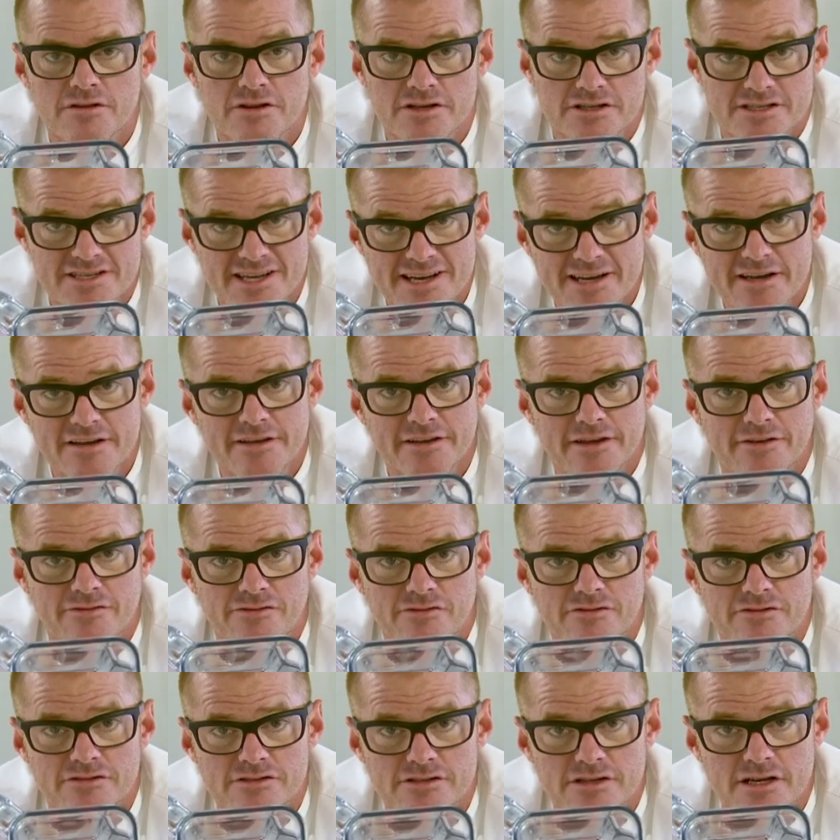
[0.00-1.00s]
The second
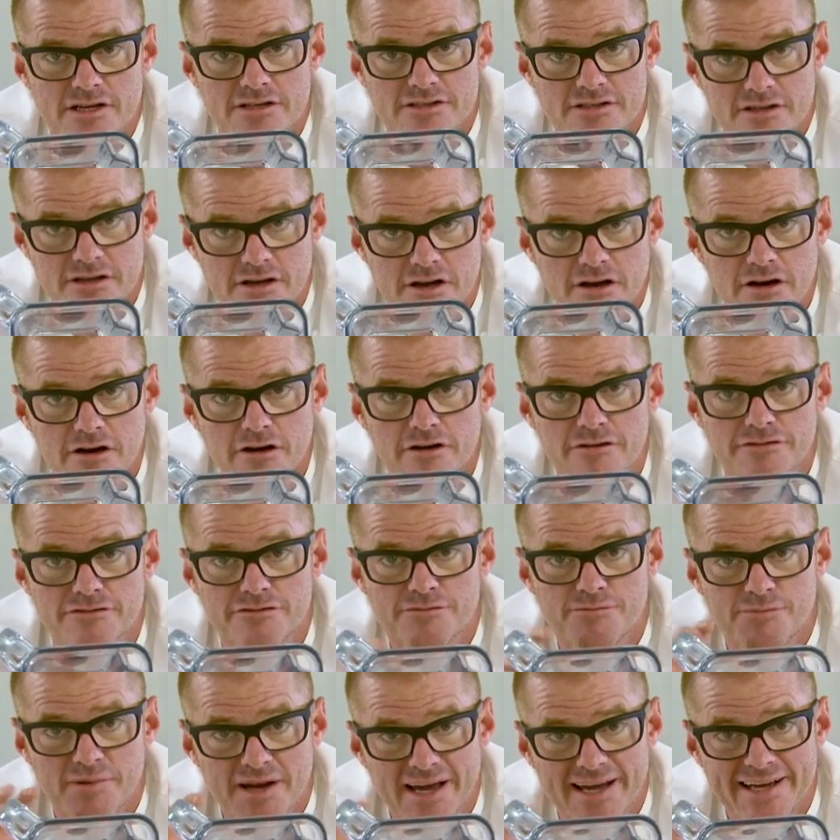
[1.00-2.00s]
difference is the
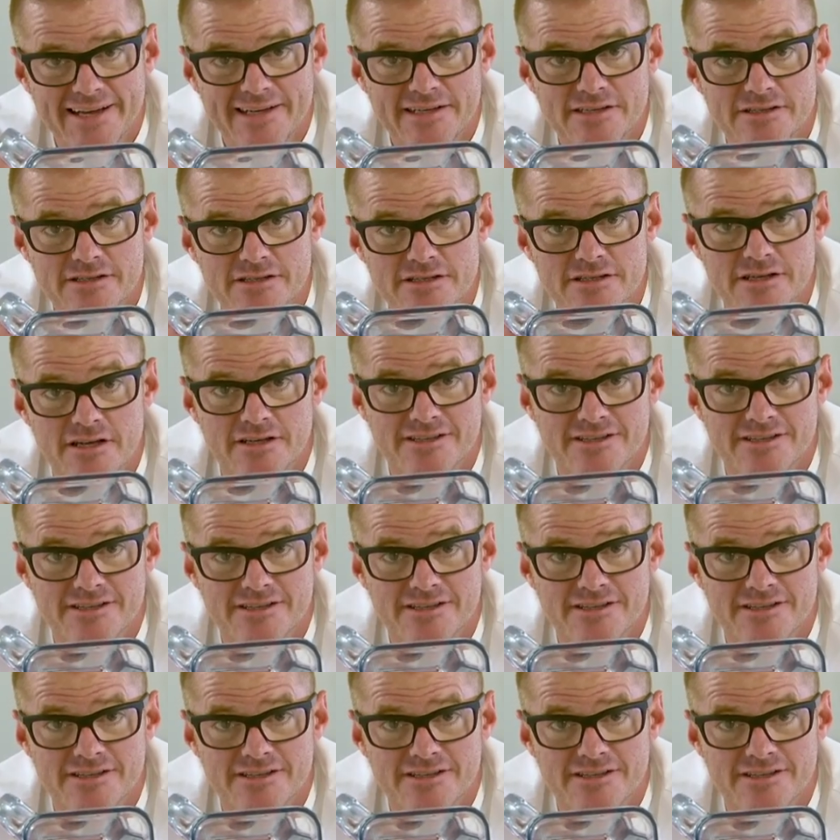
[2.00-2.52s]
curved blades